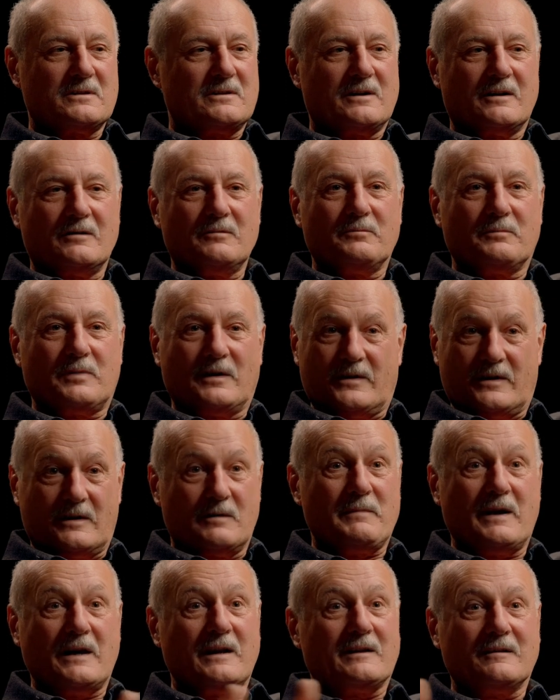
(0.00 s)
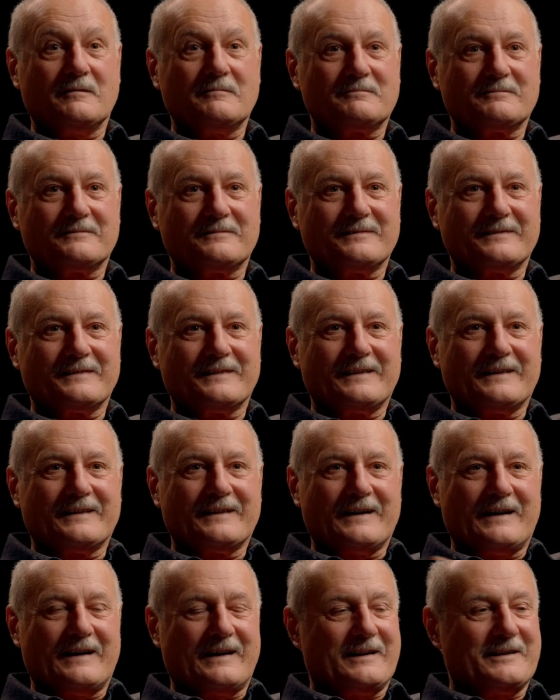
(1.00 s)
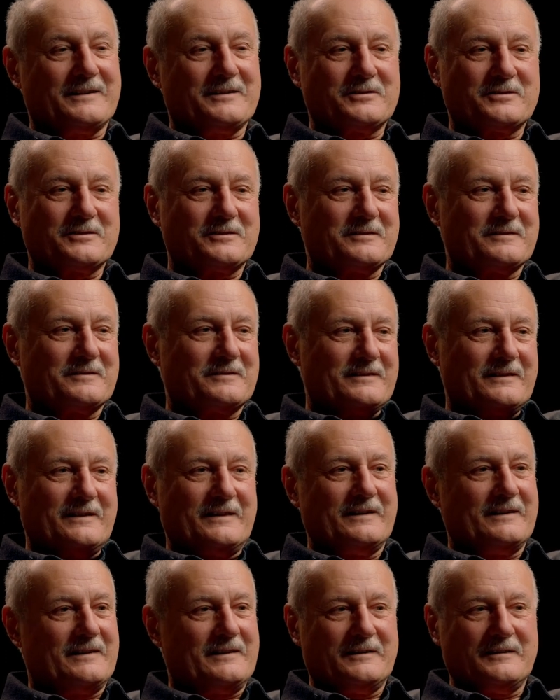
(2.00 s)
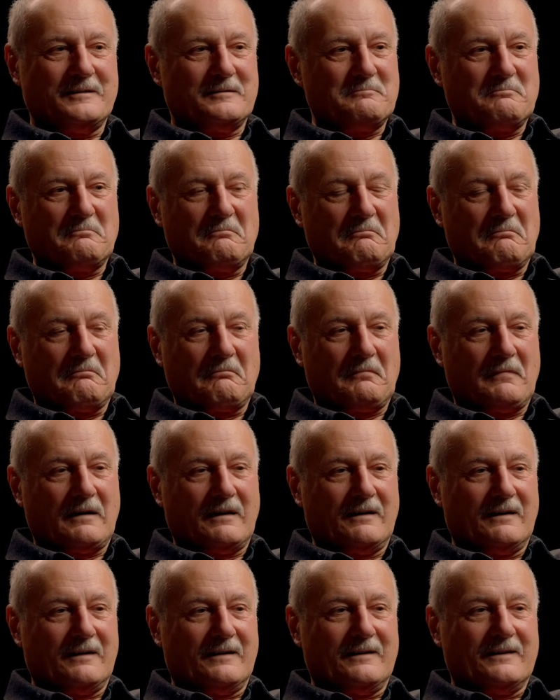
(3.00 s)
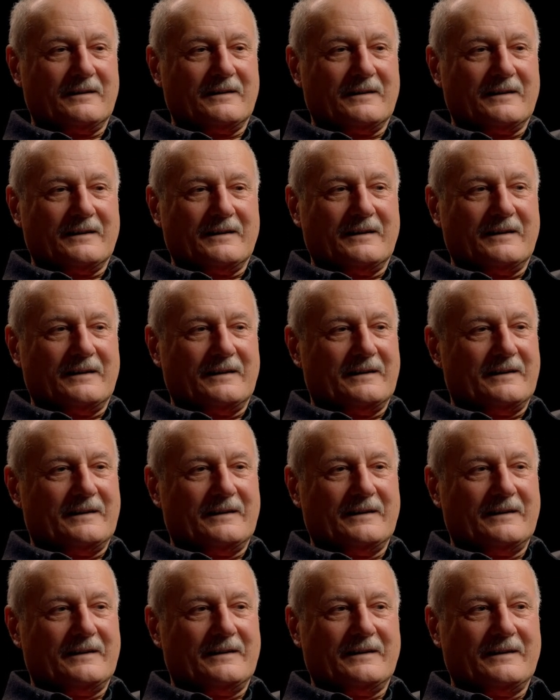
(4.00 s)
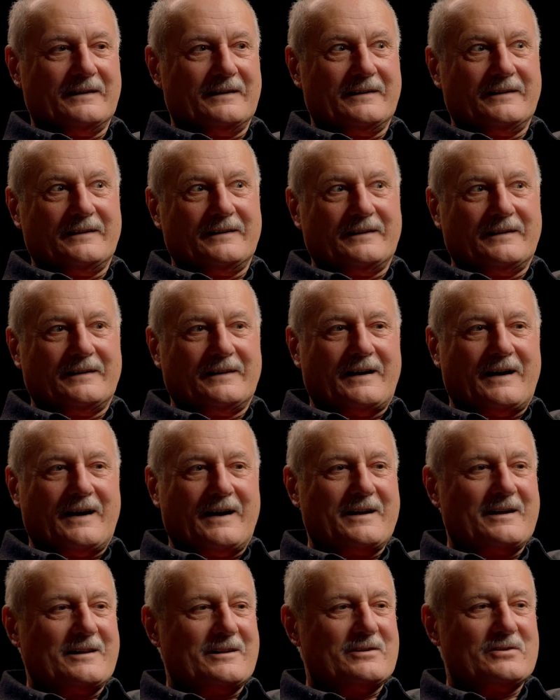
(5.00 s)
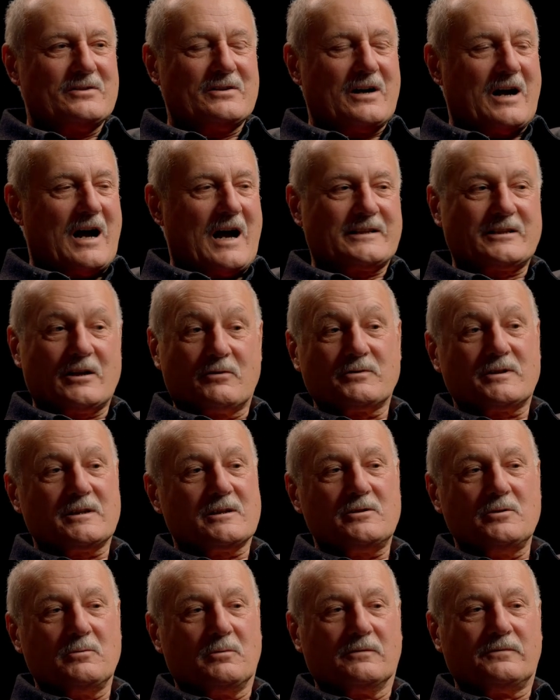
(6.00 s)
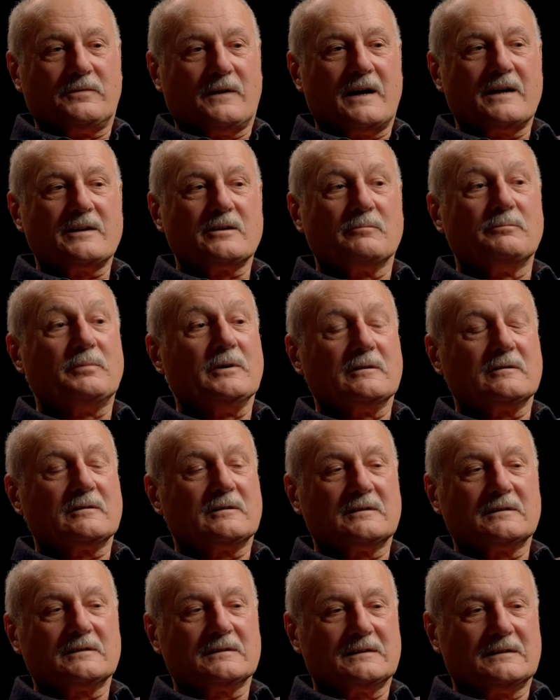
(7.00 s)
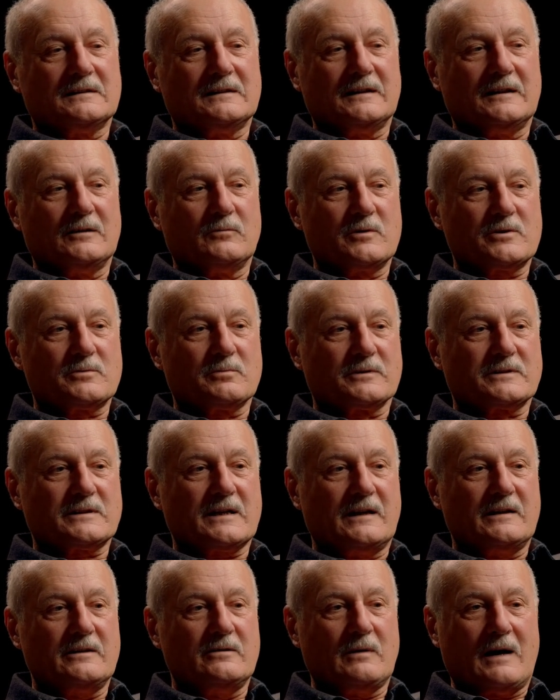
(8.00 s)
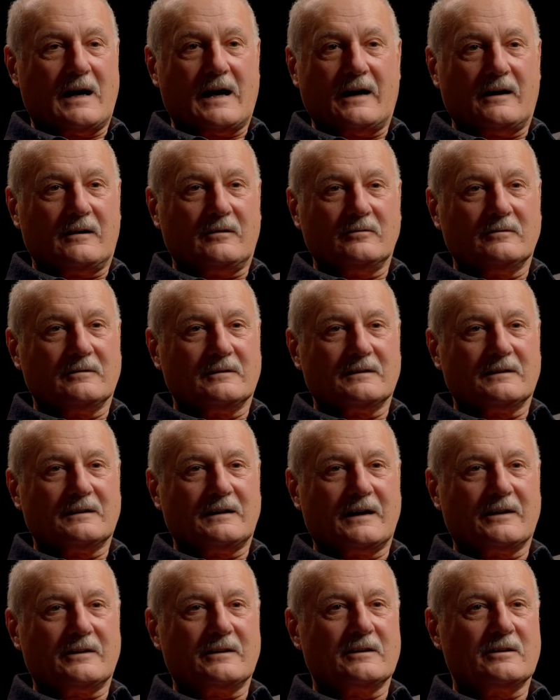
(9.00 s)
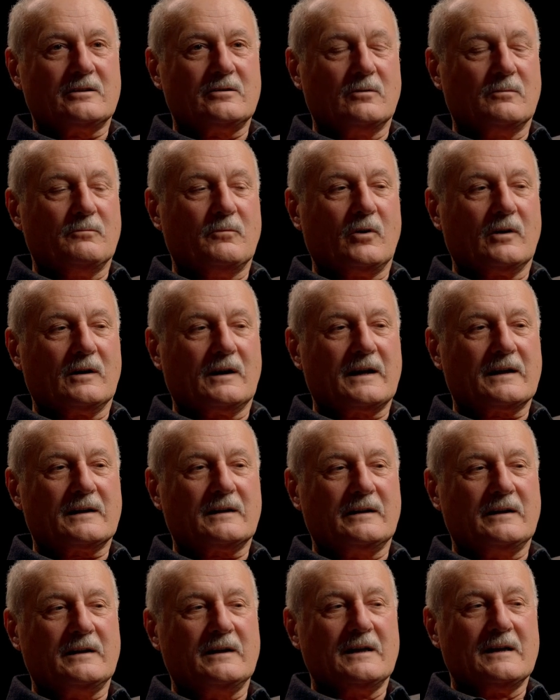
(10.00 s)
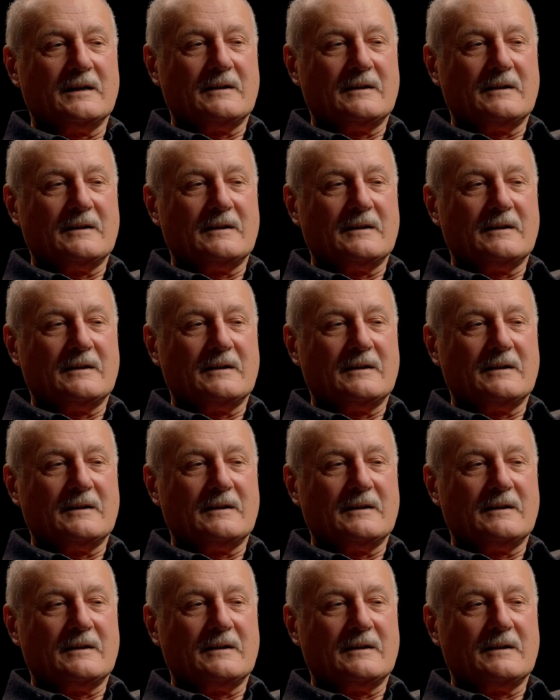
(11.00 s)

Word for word: you know, but there are many. And um, uh, I don't think you will find a book uh, which will tell you how. I think you're more likely,